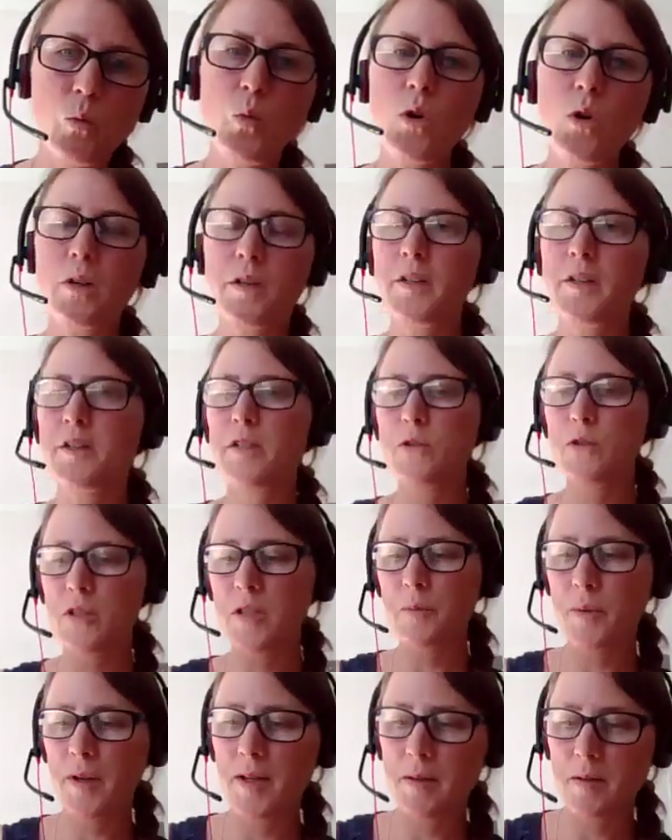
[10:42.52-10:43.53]
What could you
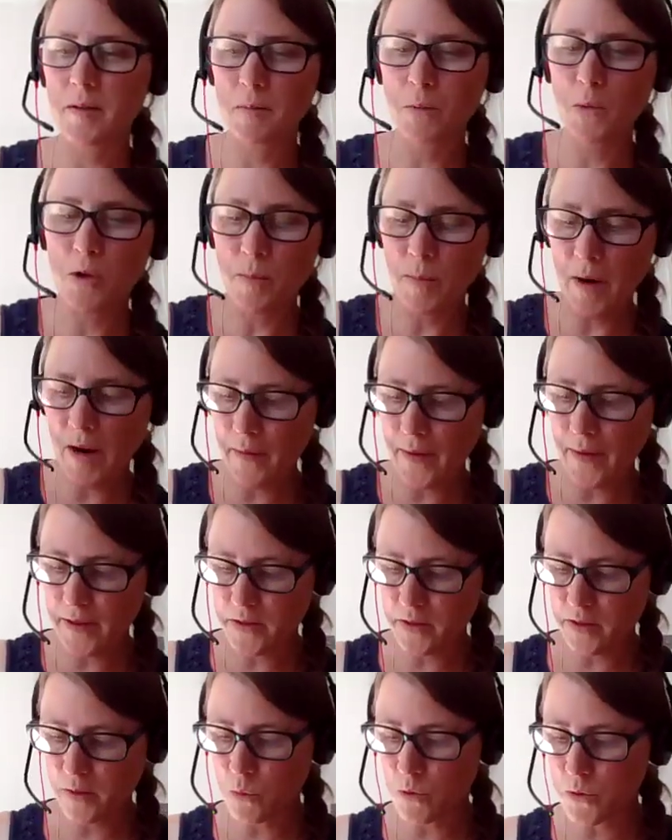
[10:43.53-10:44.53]
talk a bit more about
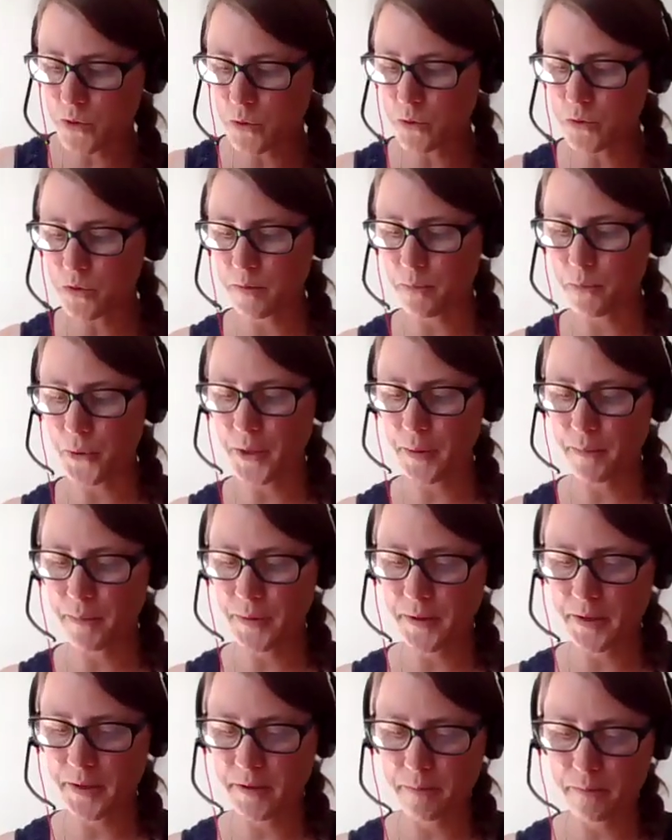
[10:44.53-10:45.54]
that? So what sort of
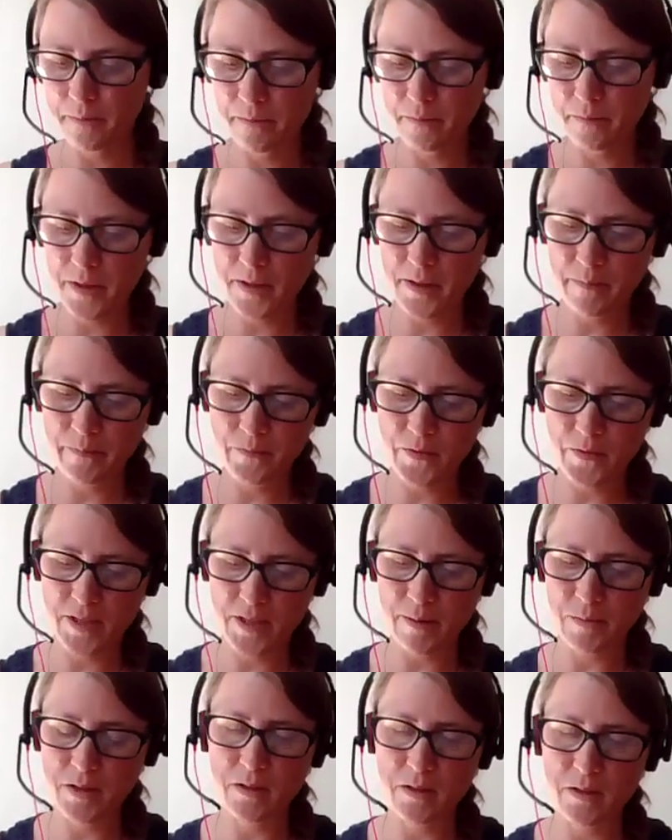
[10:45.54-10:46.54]

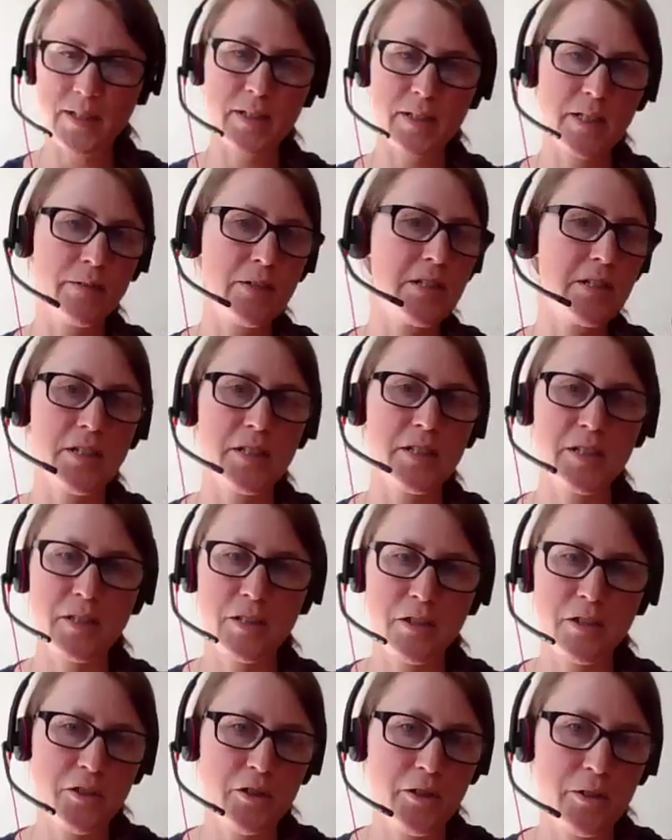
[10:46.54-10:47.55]
proprioceptive activities
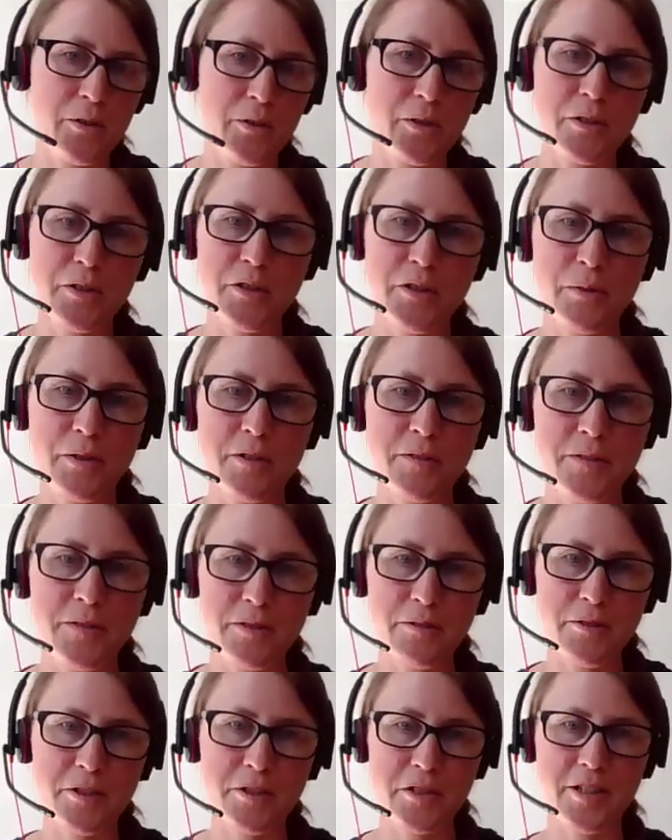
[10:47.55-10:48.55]
could you
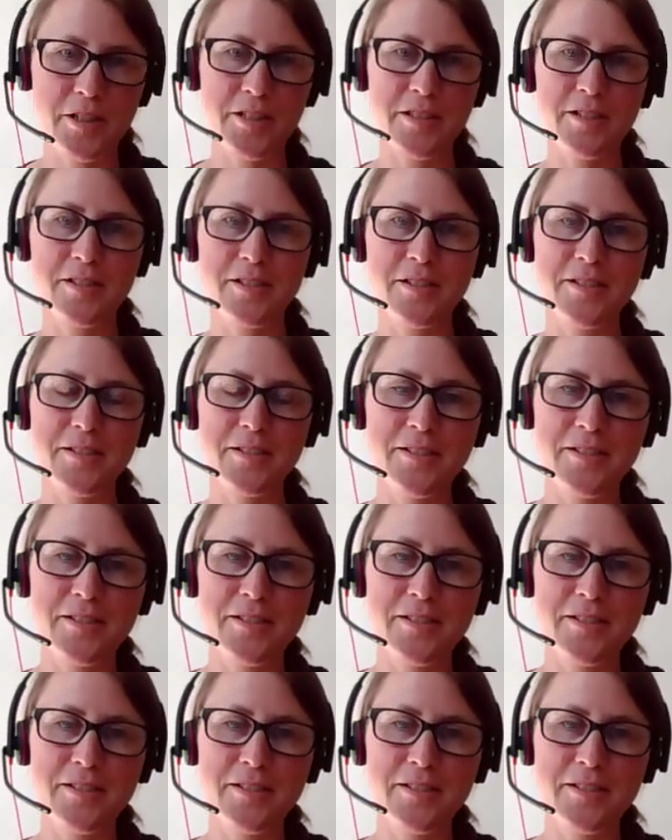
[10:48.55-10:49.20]
offer or suggest?